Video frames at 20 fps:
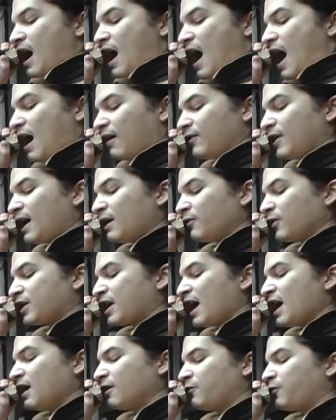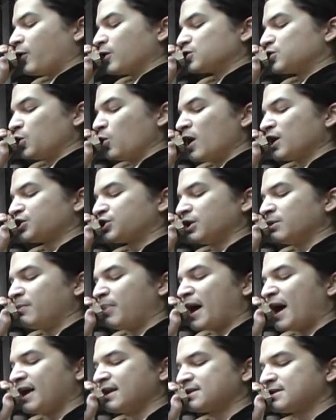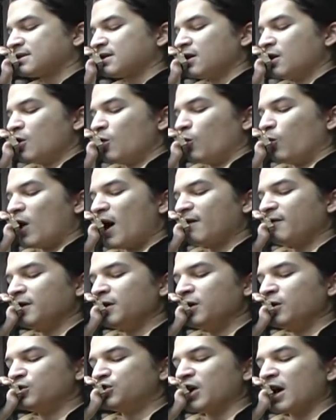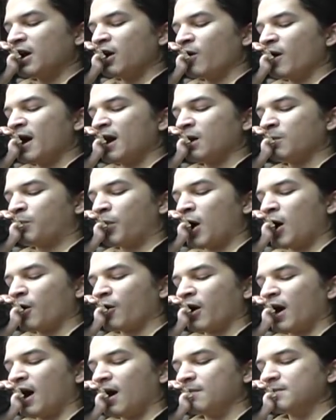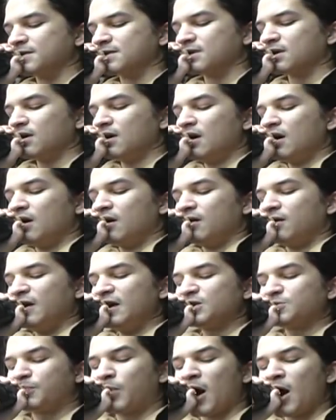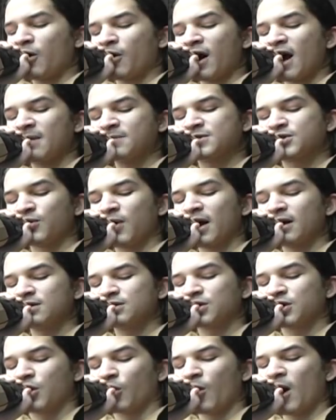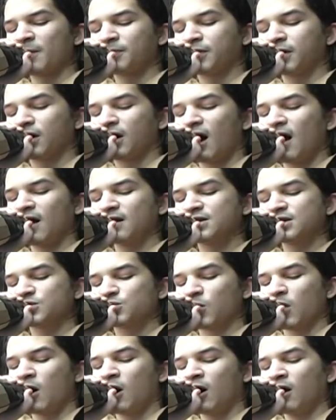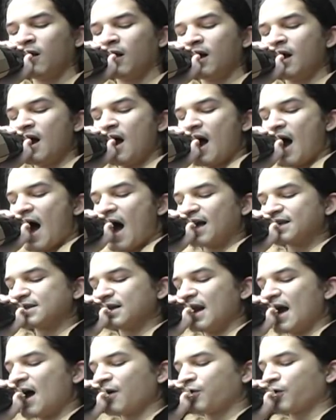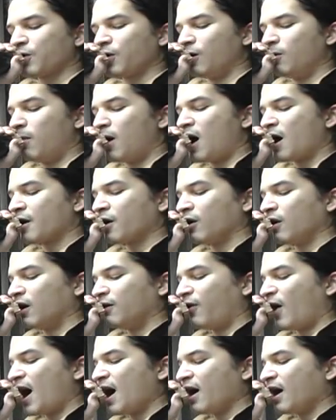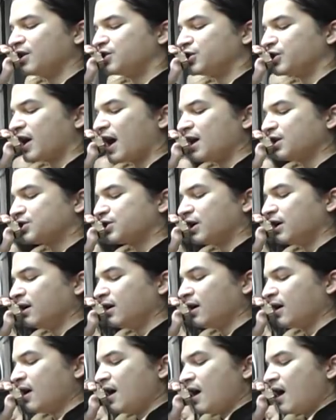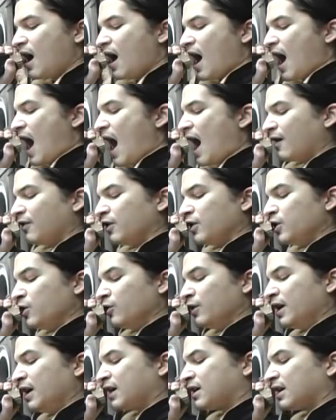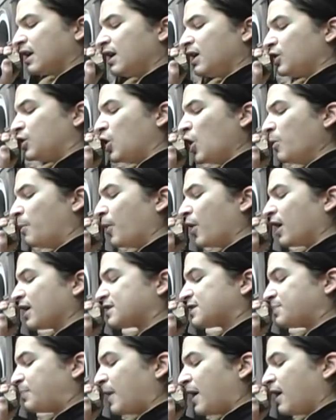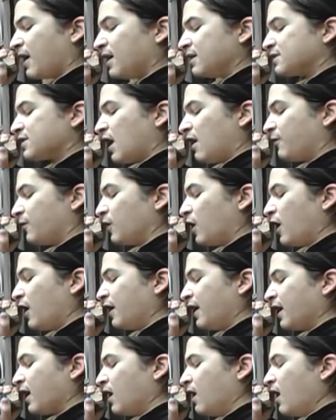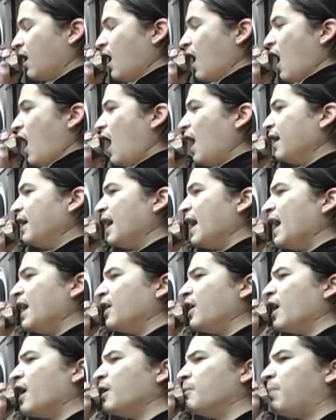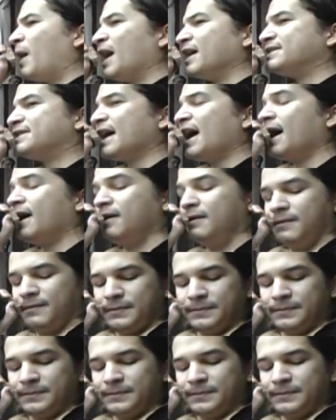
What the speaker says: Have advocated for tuition-based revenue-generating programs. These programs threaten to corrupt the college's role as an ethical model of higher education and the uniquely Cooper experience of learning unhindered by debt.